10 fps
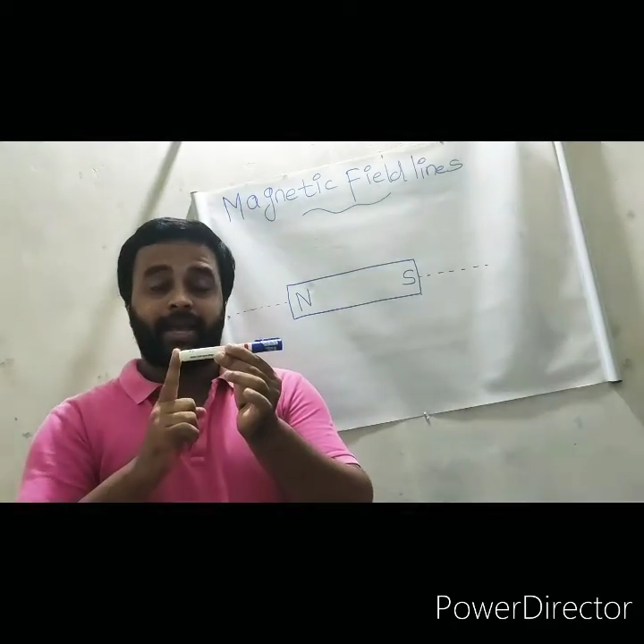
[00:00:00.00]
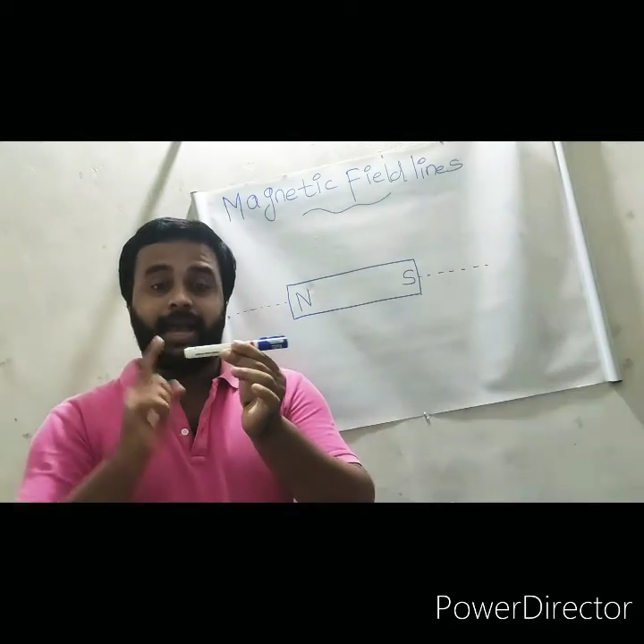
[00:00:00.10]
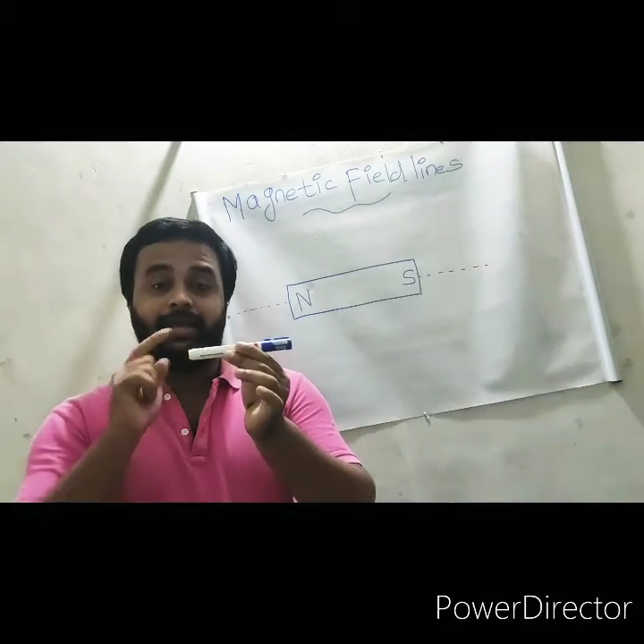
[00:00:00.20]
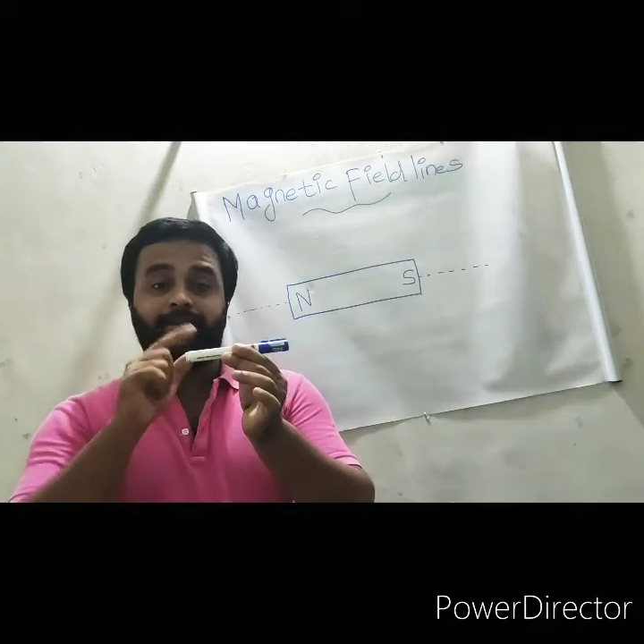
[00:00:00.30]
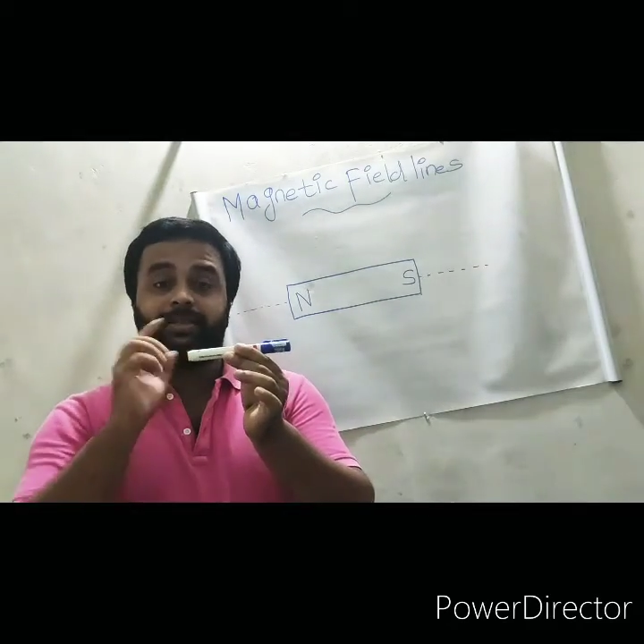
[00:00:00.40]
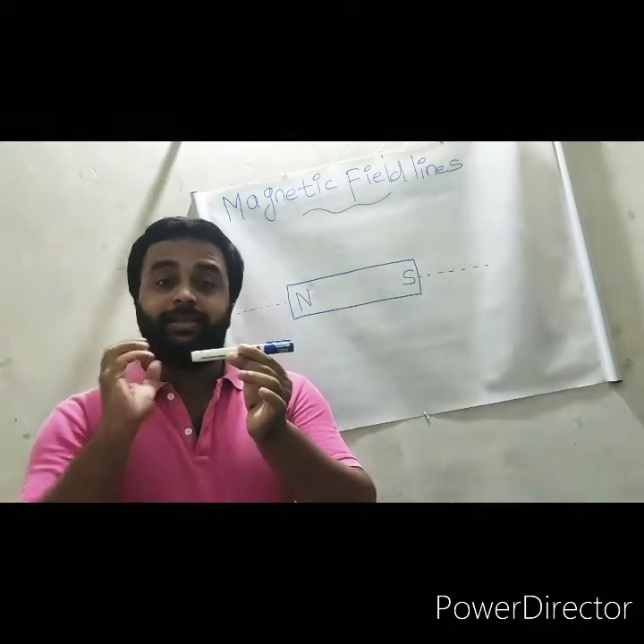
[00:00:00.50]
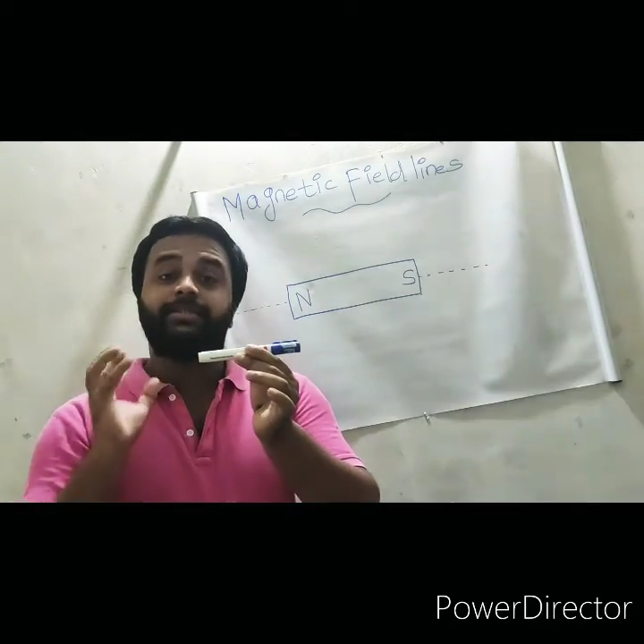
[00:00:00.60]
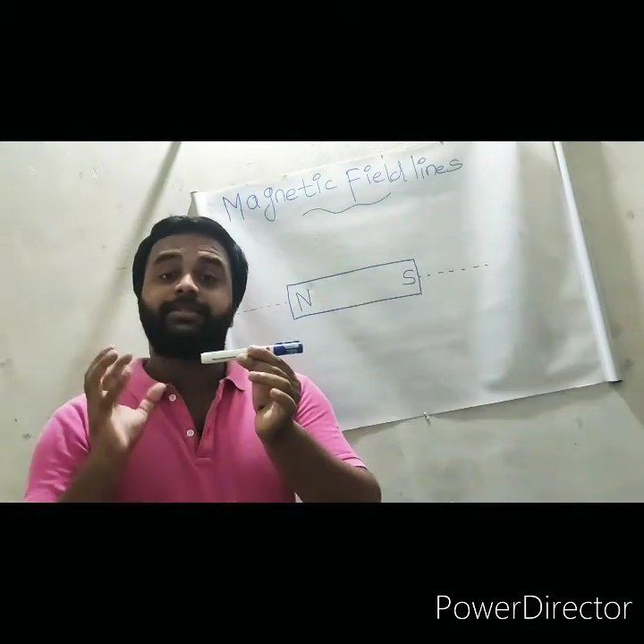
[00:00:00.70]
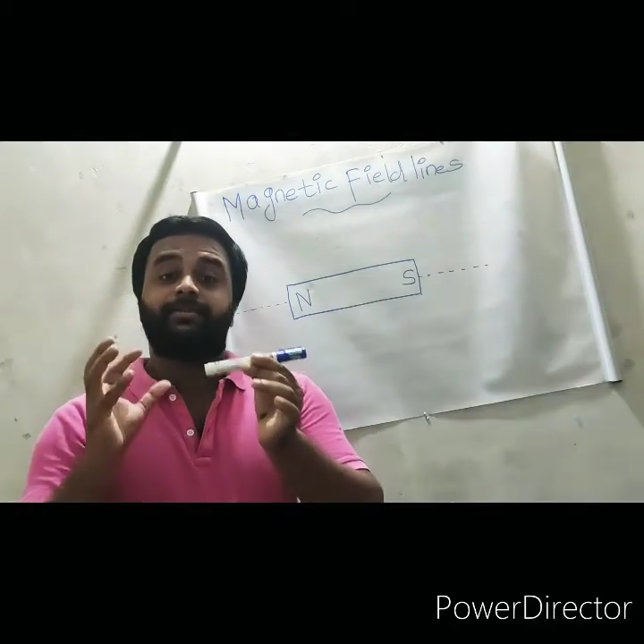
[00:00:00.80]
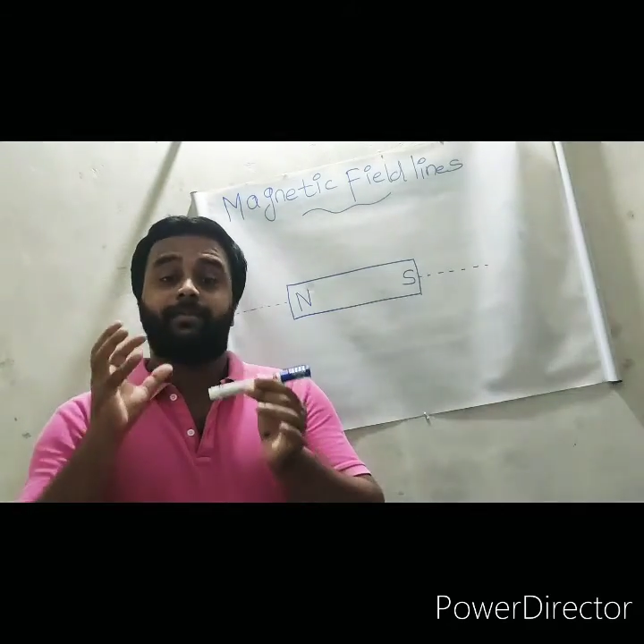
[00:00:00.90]
and
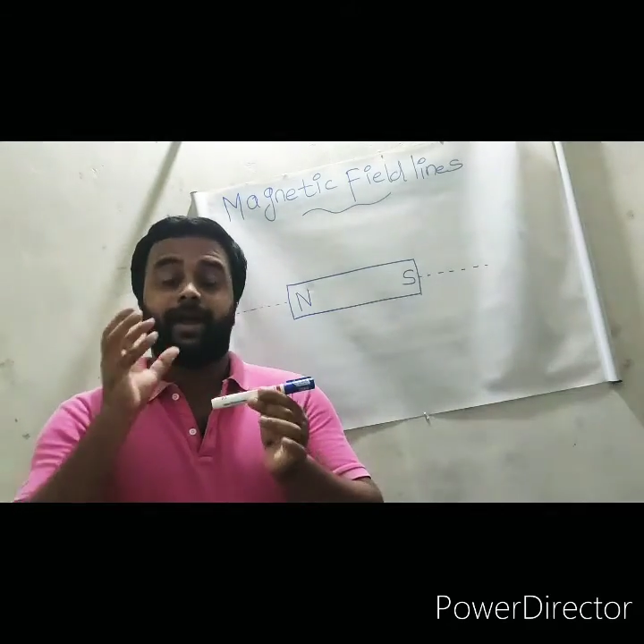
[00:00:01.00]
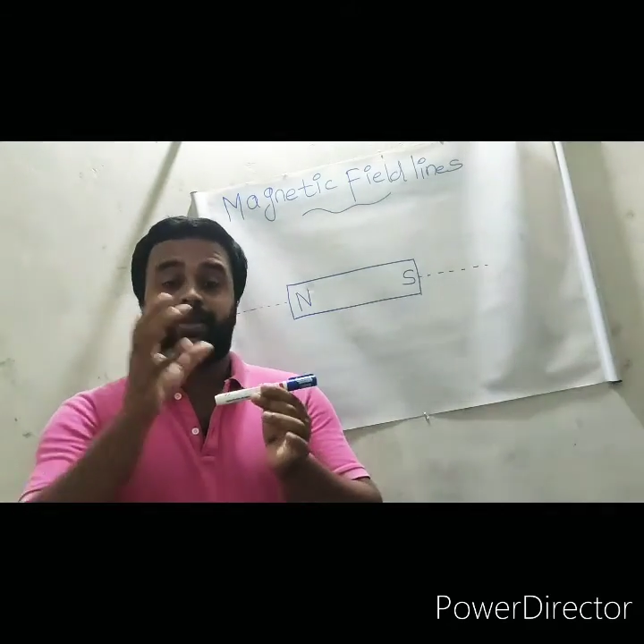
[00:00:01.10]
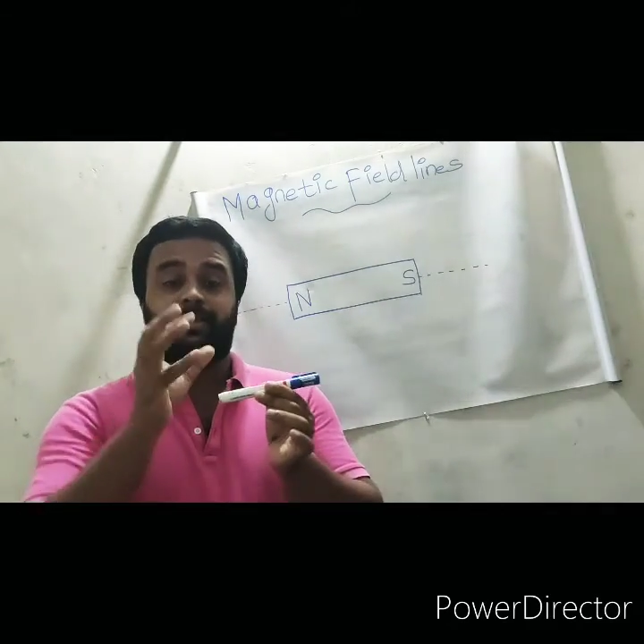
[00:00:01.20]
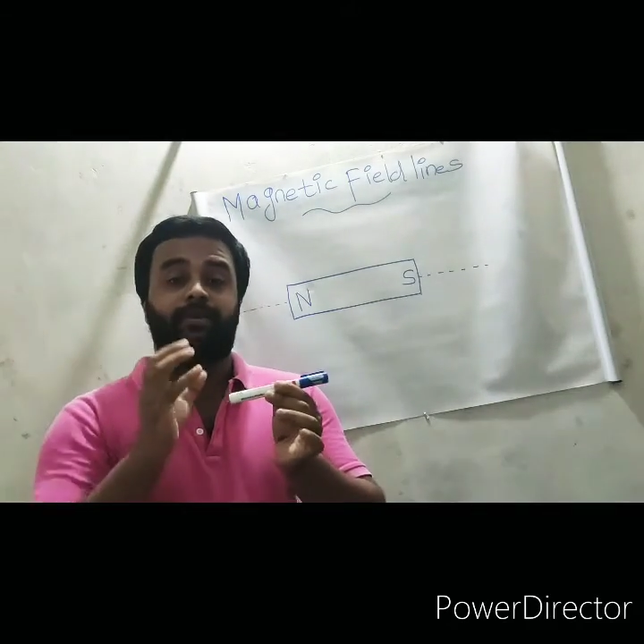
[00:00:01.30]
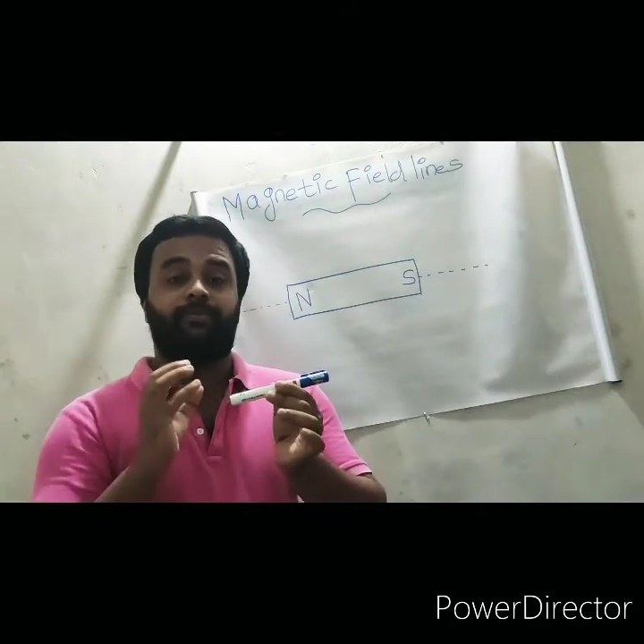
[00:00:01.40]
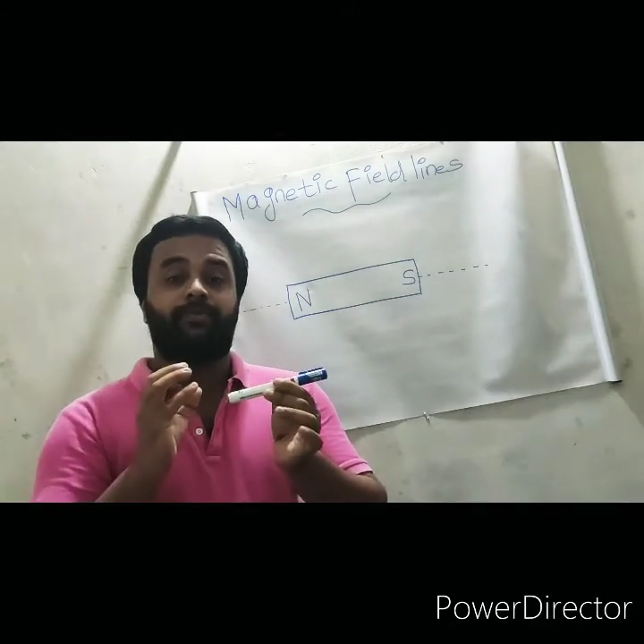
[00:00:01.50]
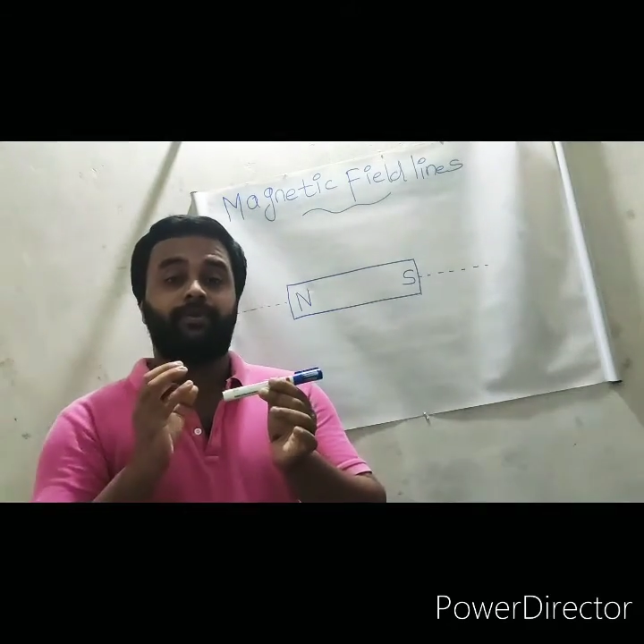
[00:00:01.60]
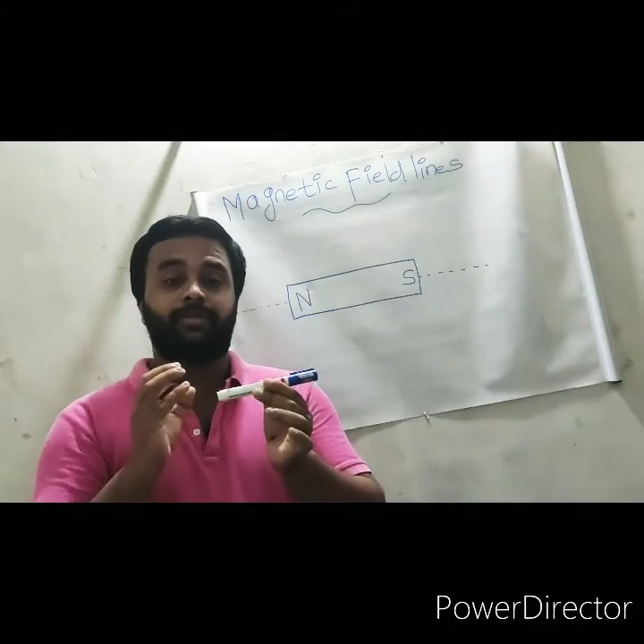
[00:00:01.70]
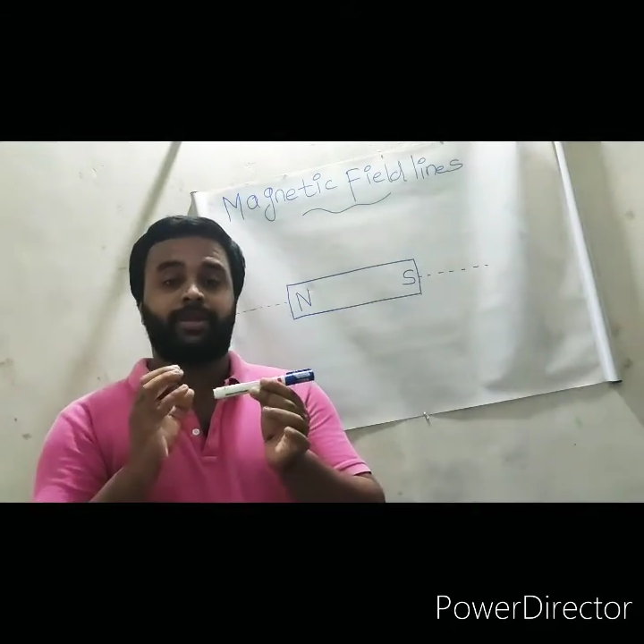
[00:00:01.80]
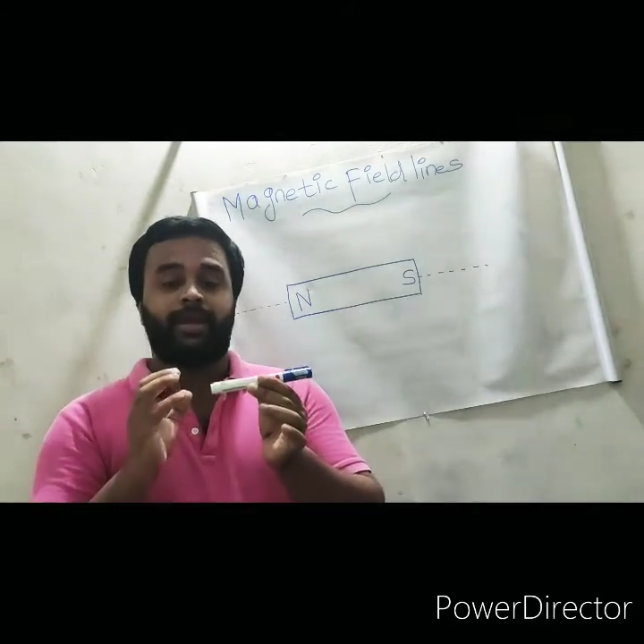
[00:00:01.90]
this magnetic
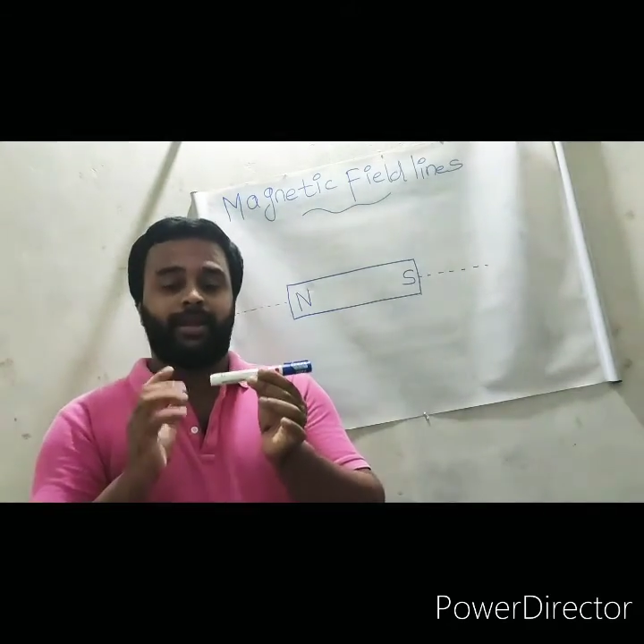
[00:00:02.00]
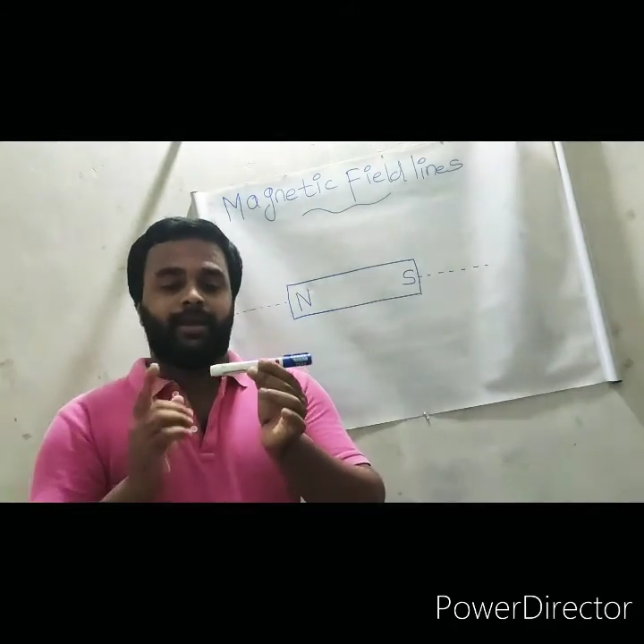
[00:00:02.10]
force